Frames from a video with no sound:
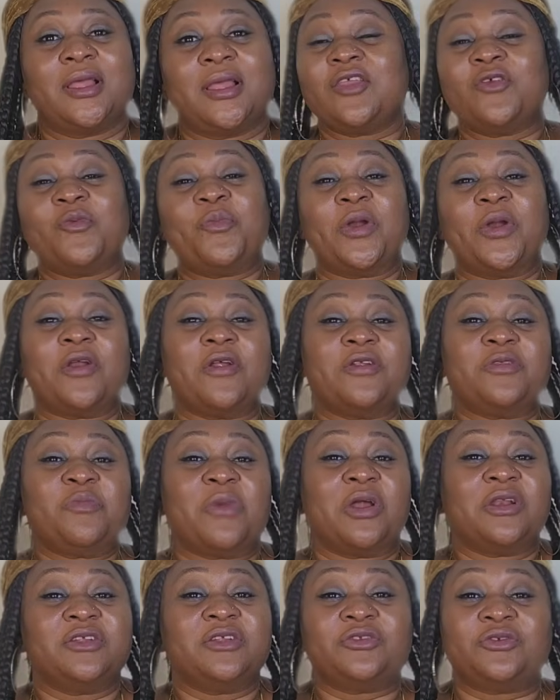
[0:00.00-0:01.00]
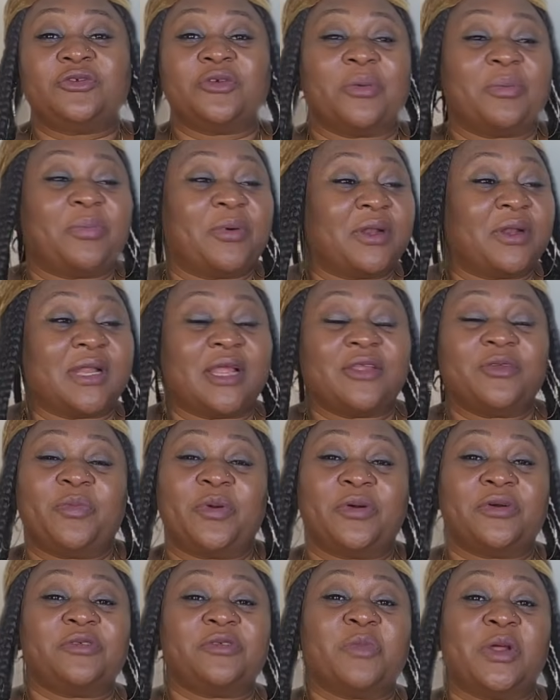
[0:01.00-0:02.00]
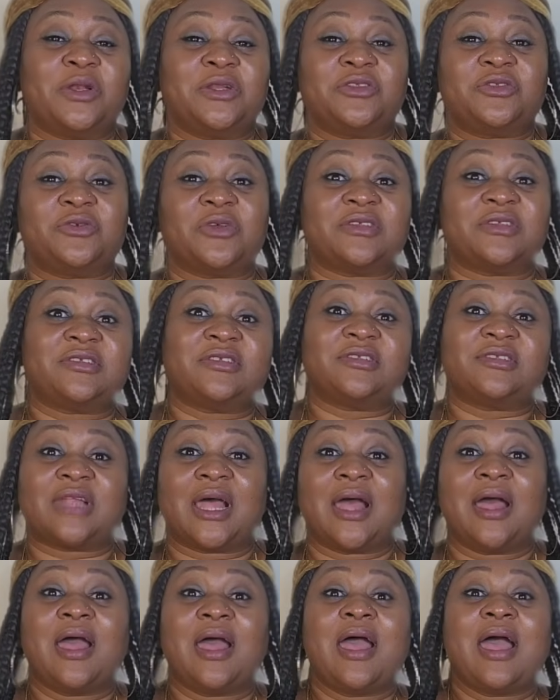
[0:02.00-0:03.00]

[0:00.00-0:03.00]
You borrowed money to your brother, you borrowed money to your sister,